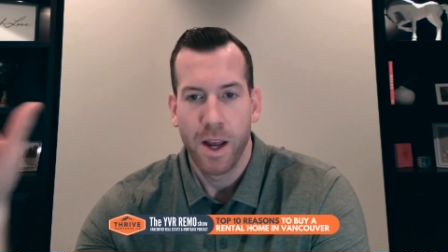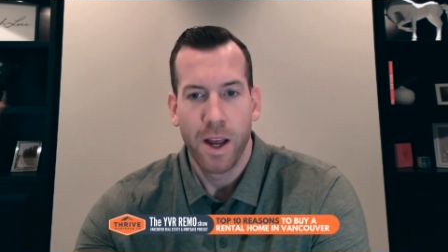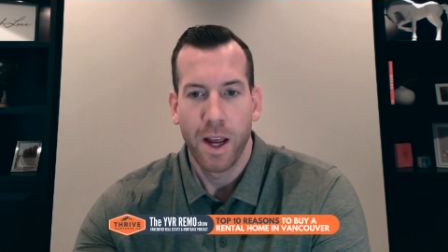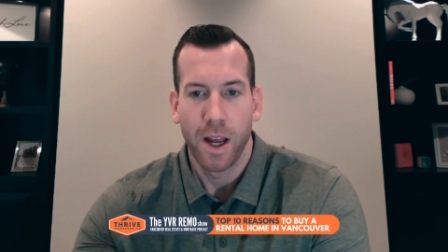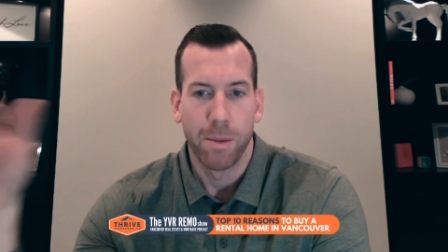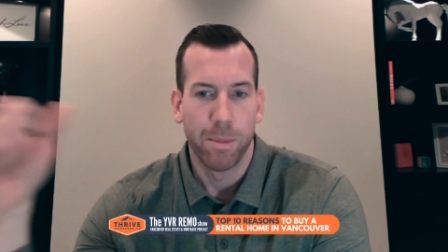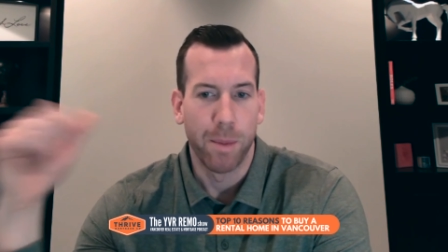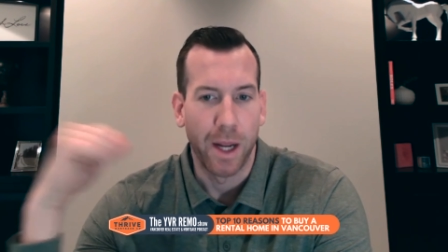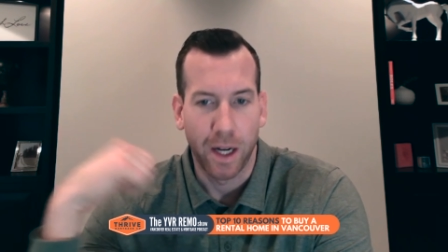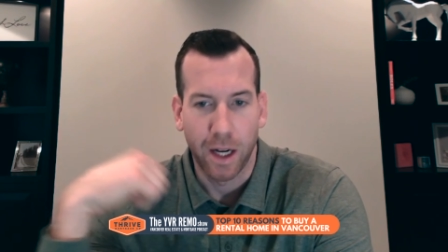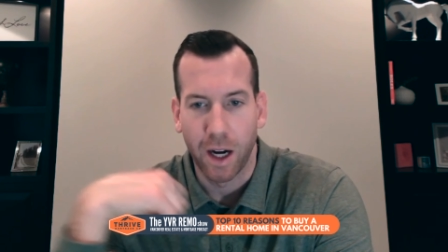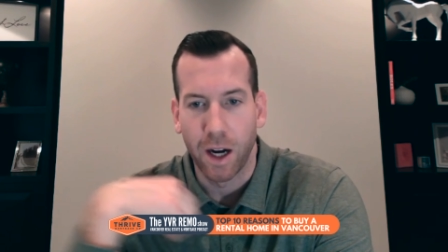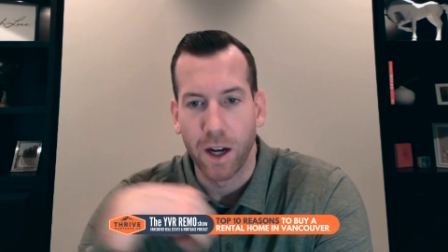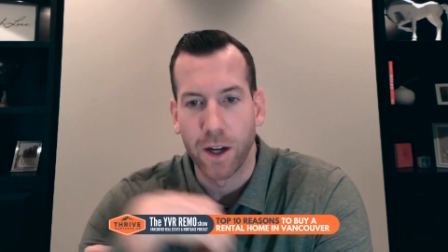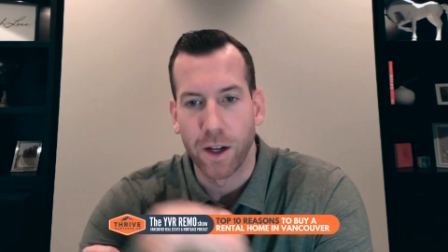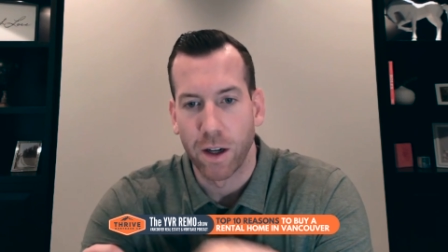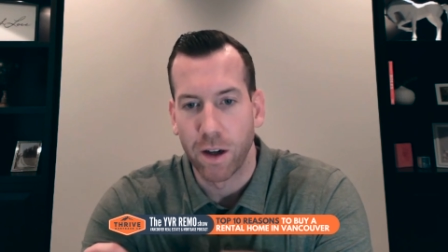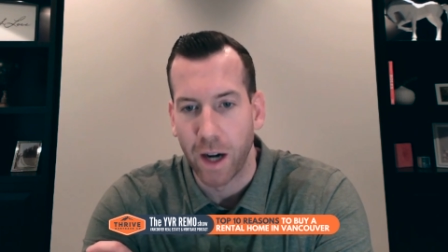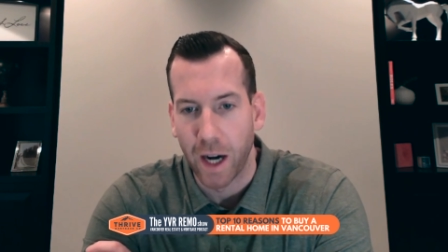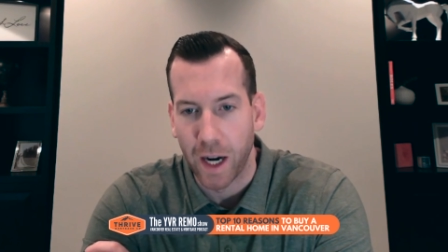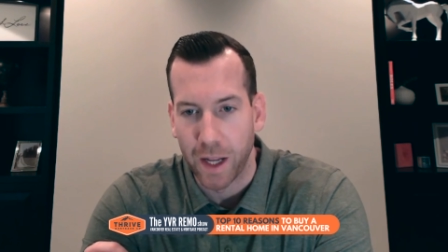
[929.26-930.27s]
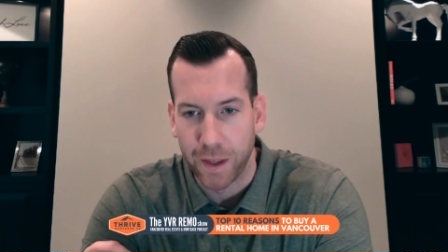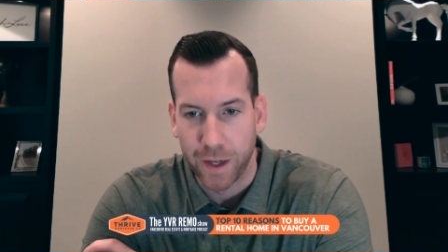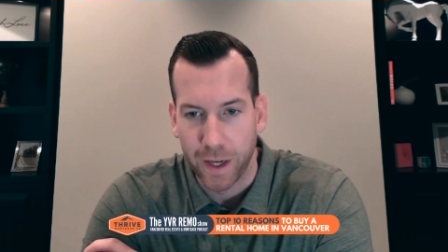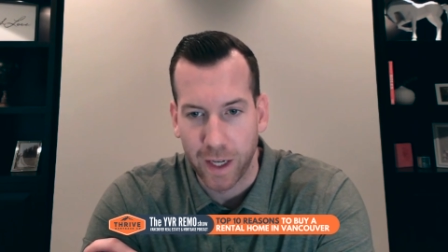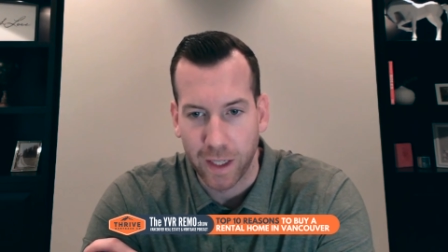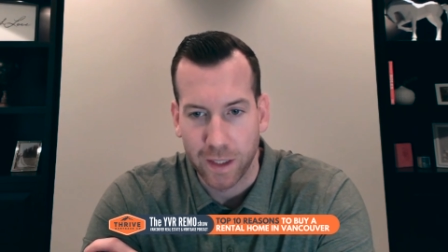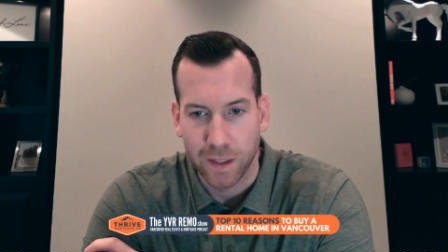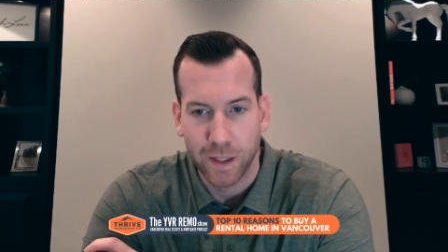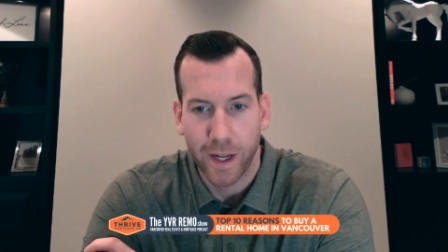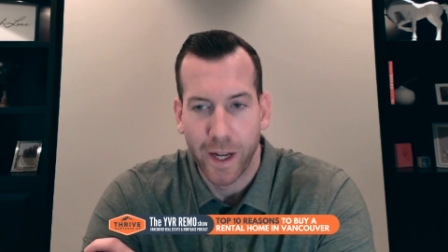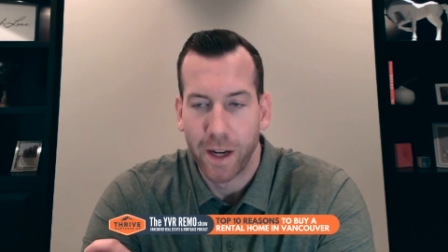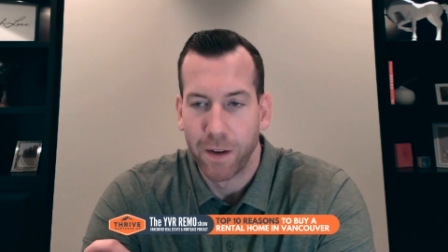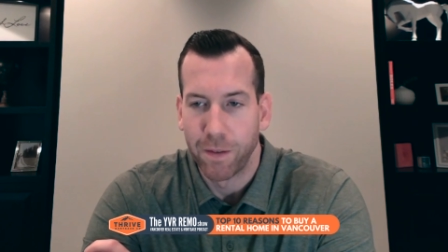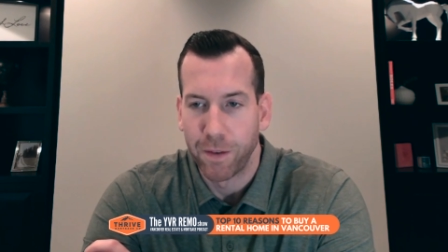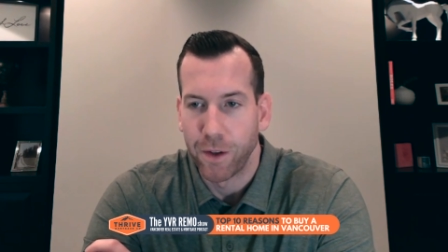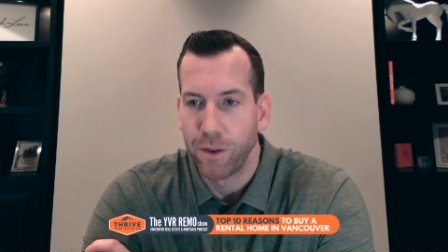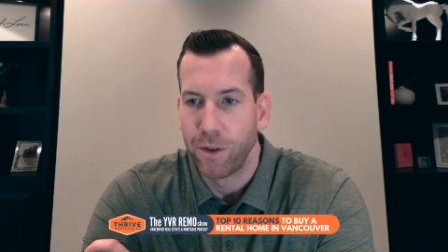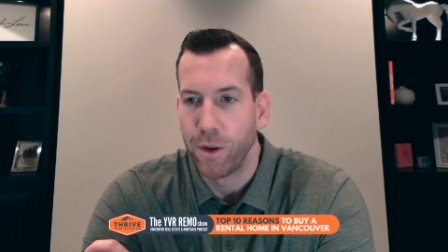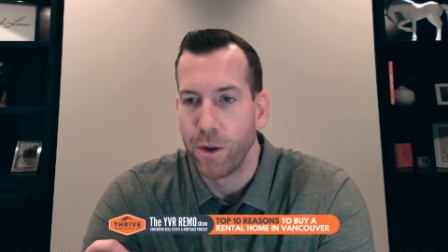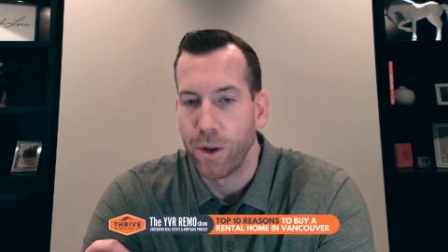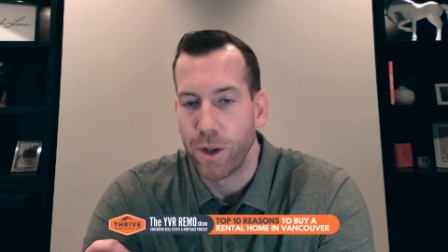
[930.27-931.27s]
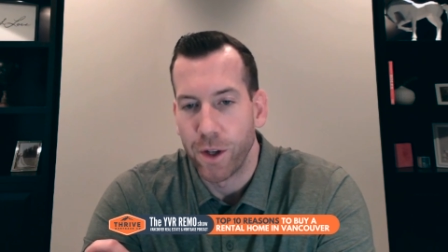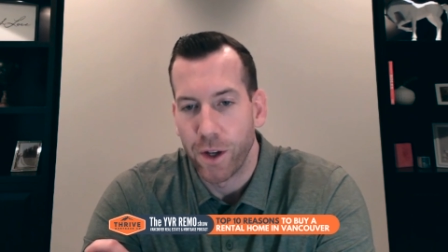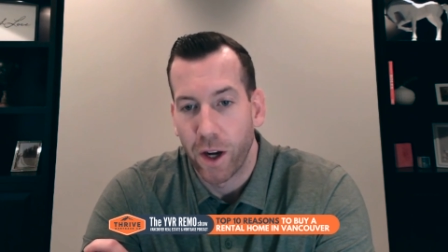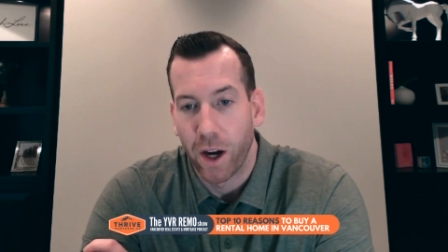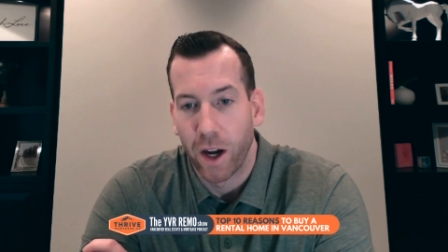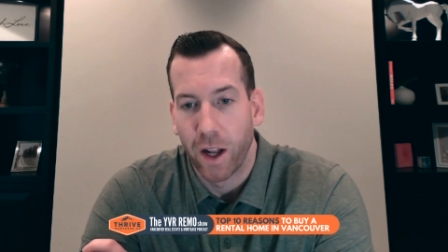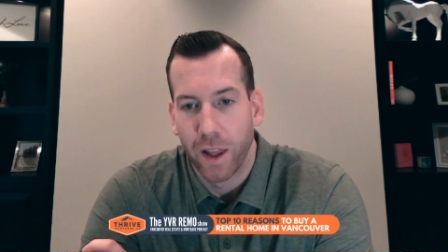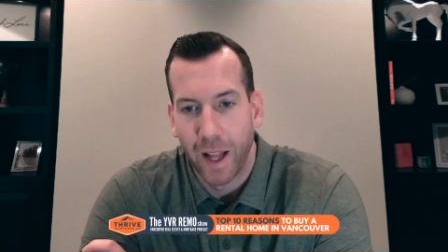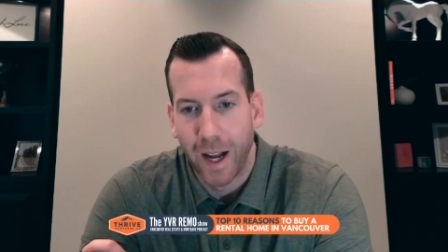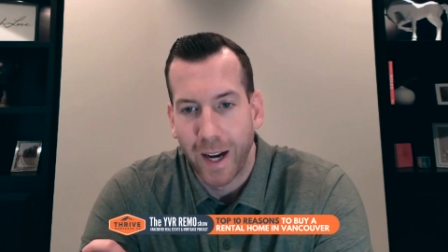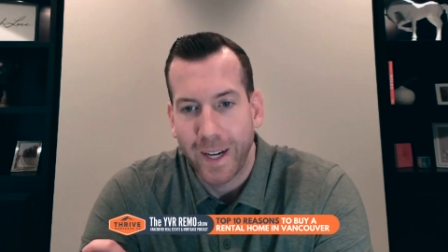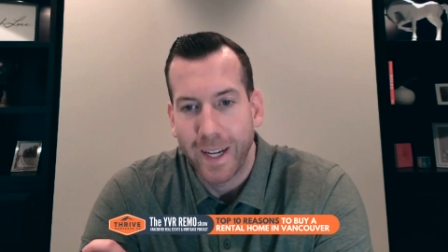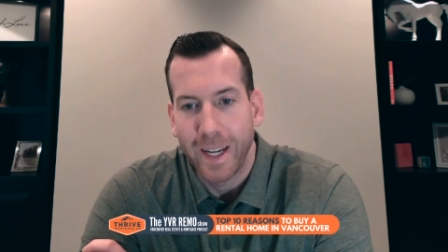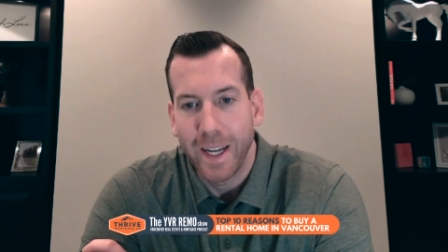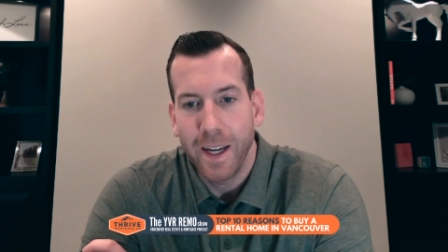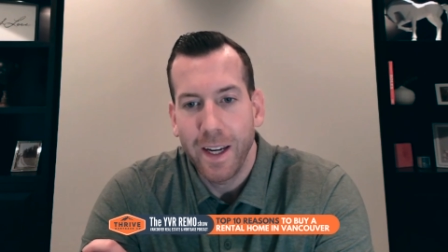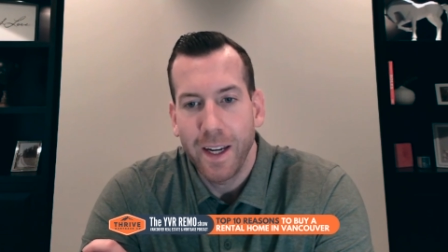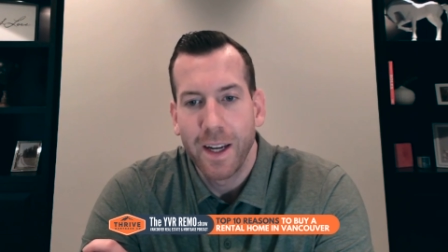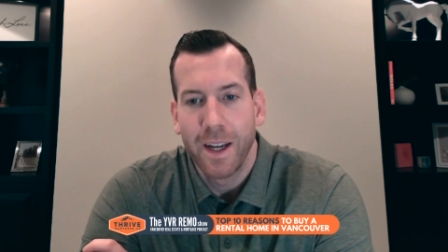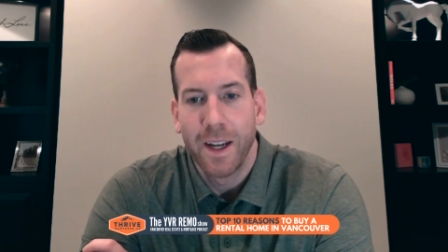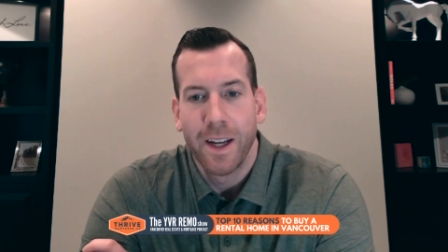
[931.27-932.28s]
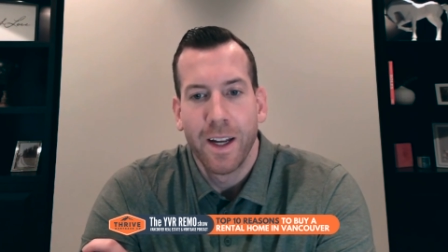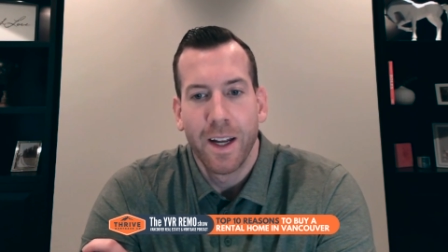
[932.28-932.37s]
make 100 grand the next day. If you do, you got lucky.